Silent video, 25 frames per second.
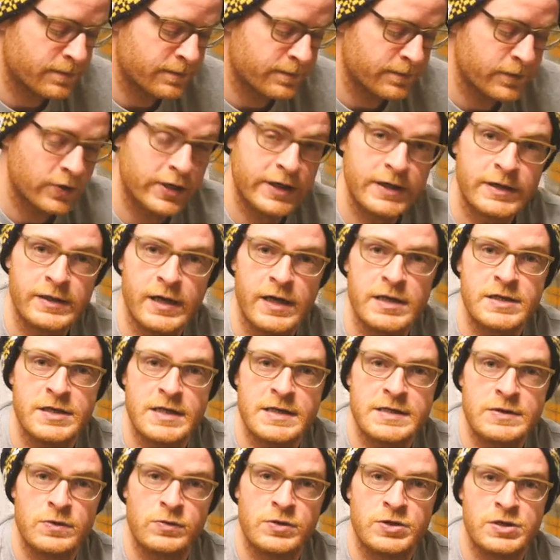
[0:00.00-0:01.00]
fully
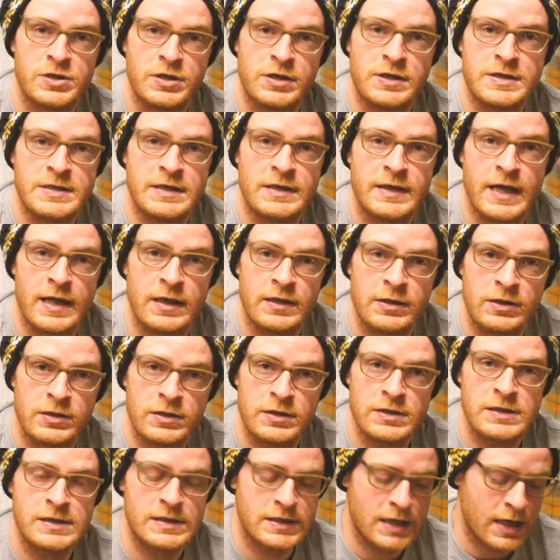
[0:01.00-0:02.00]
digest all the sugars and get the
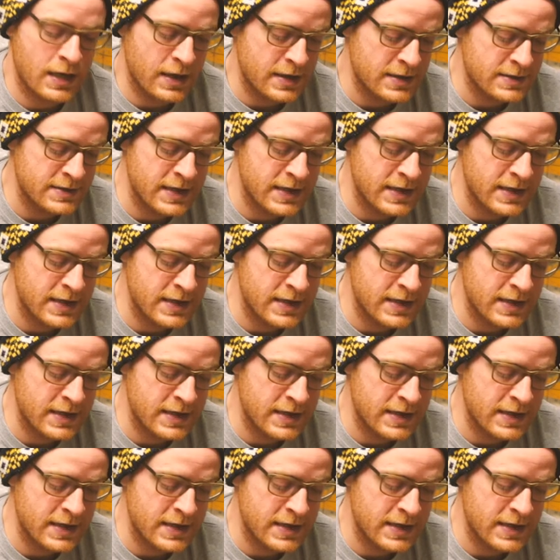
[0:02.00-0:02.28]
good uh,